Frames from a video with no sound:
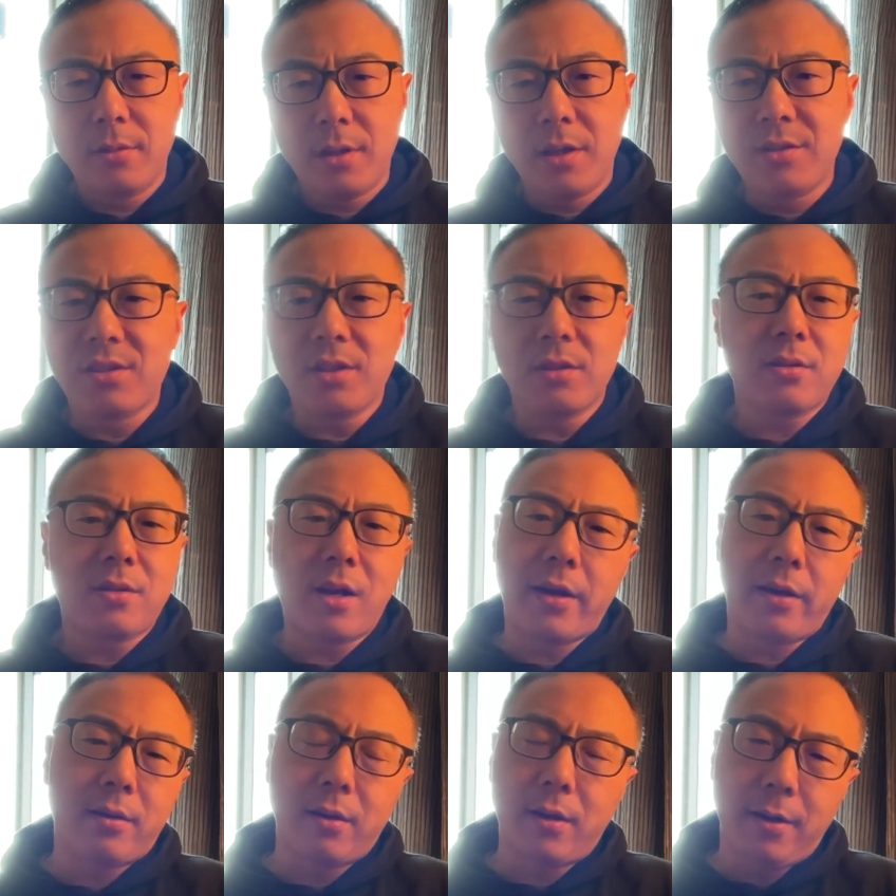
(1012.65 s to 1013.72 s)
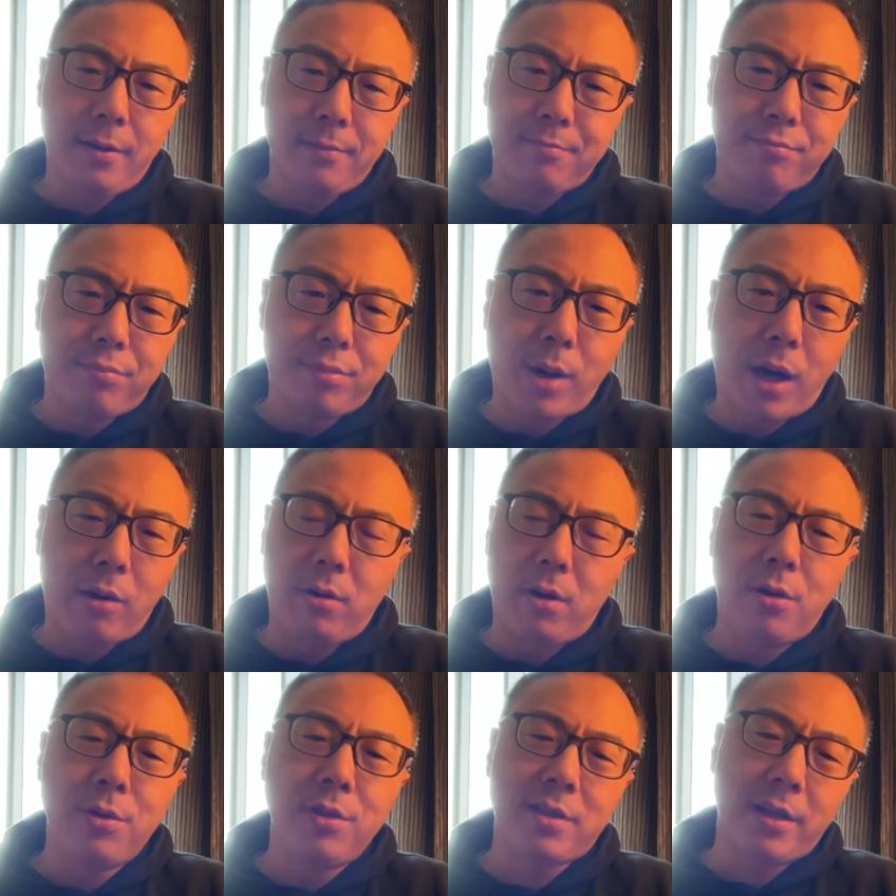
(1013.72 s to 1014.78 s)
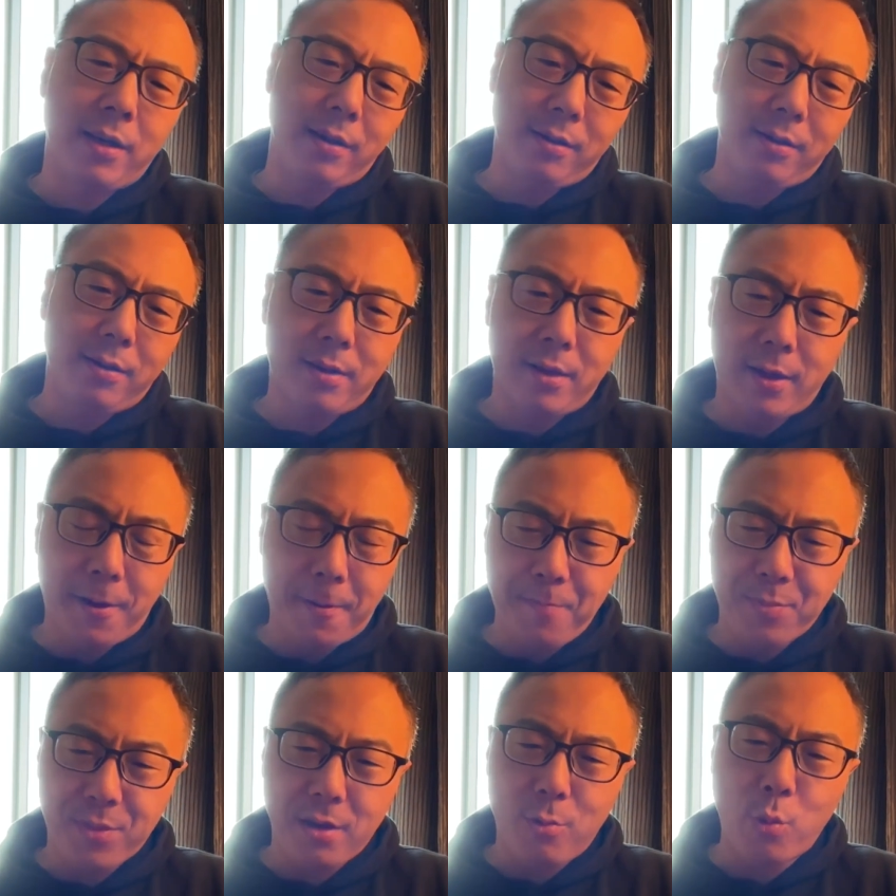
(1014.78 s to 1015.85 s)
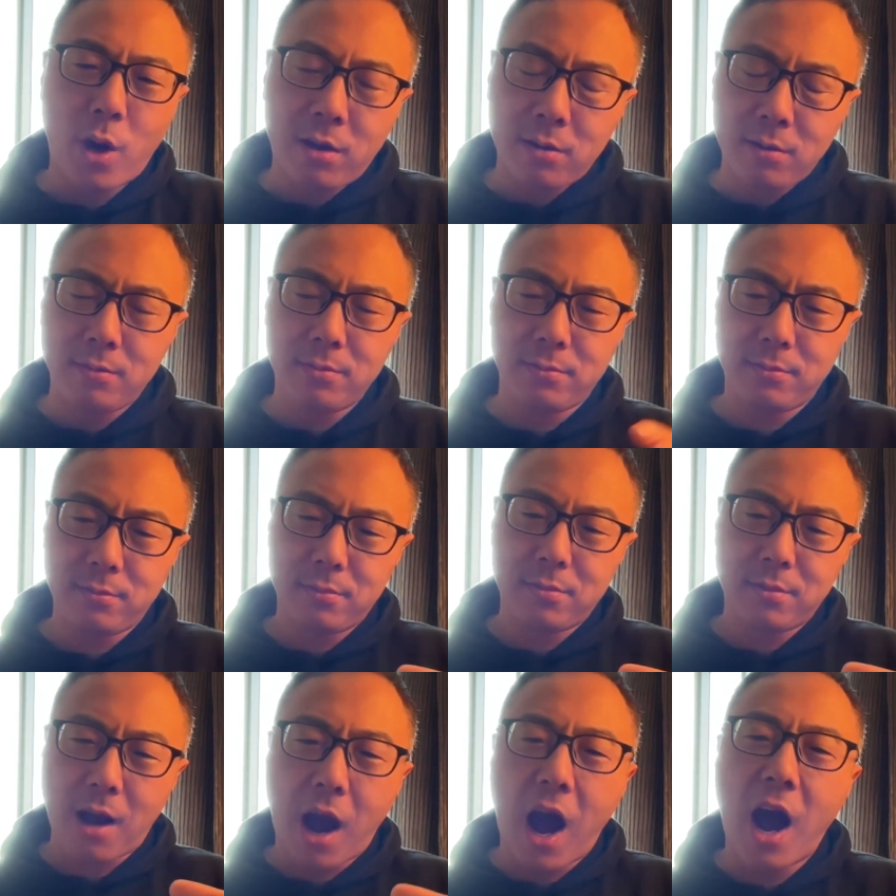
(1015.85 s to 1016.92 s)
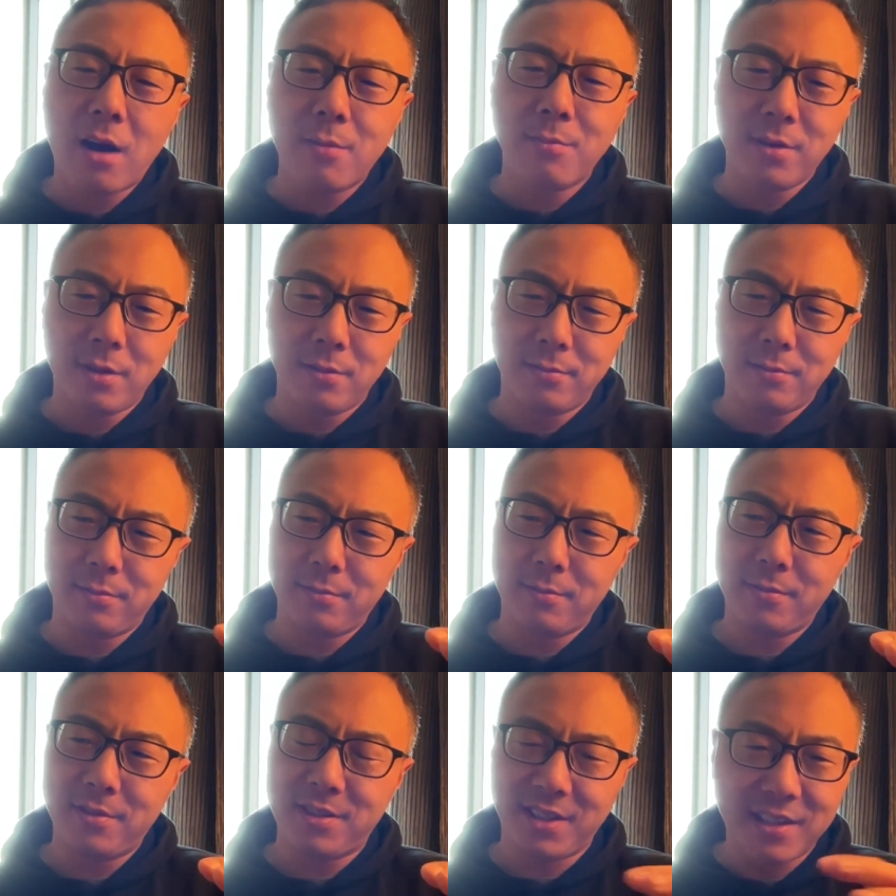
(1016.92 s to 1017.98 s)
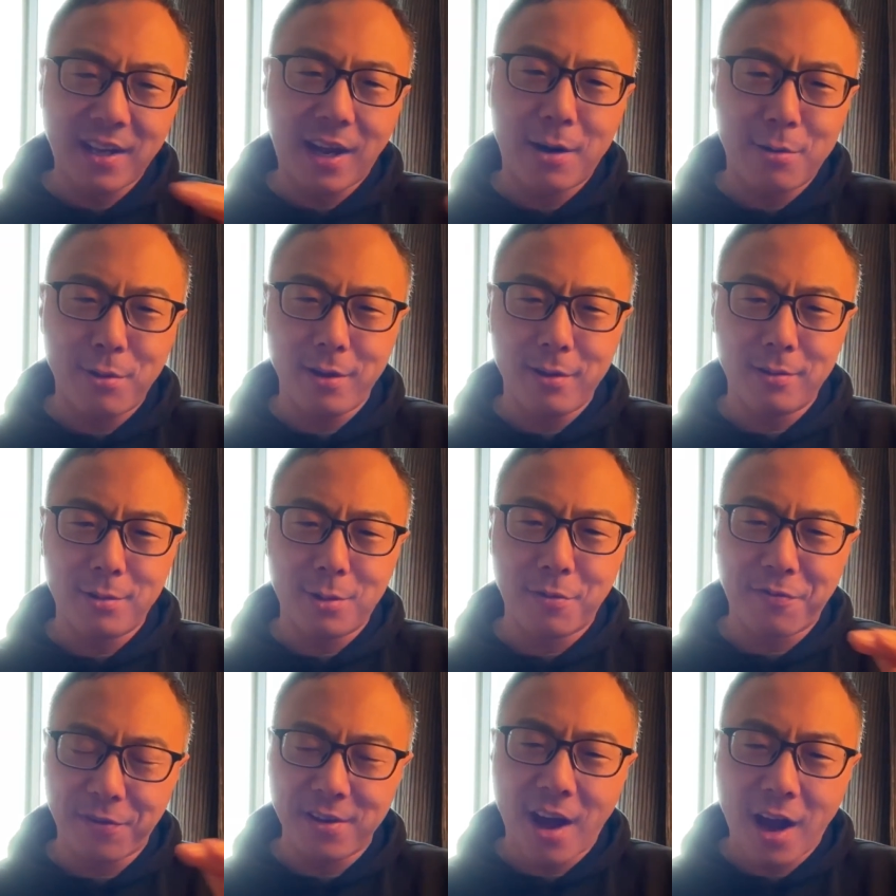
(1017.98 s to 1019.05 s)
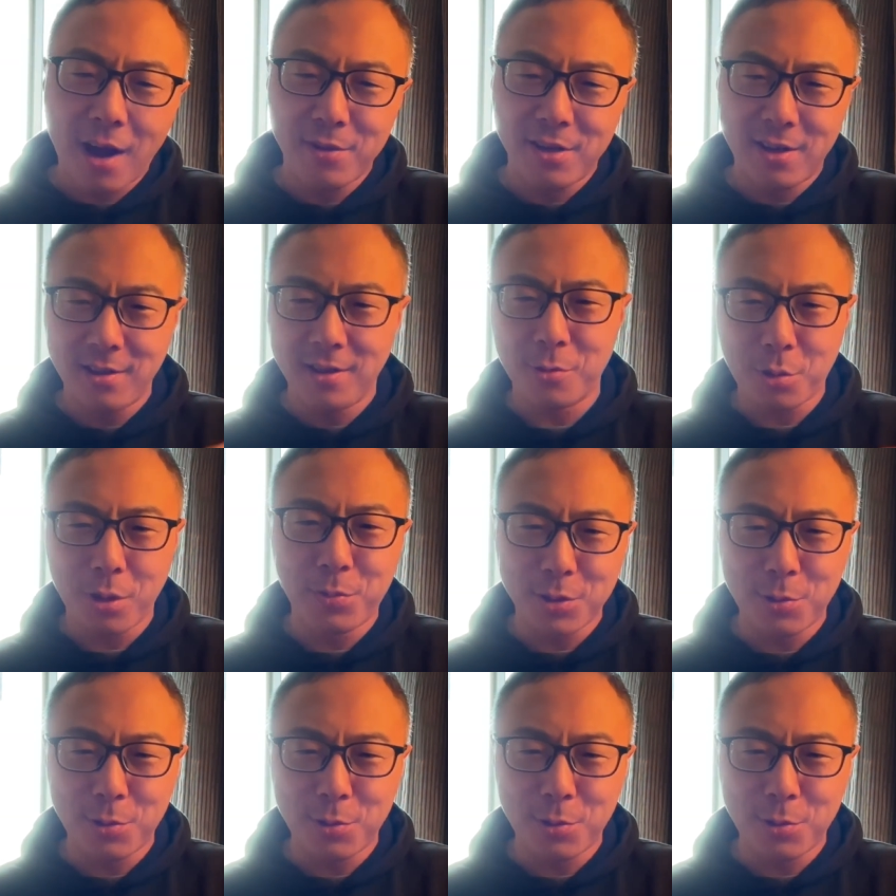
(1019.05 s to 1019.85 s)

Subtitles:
It's just like well, honestly, one common scenario or phenomena in crypto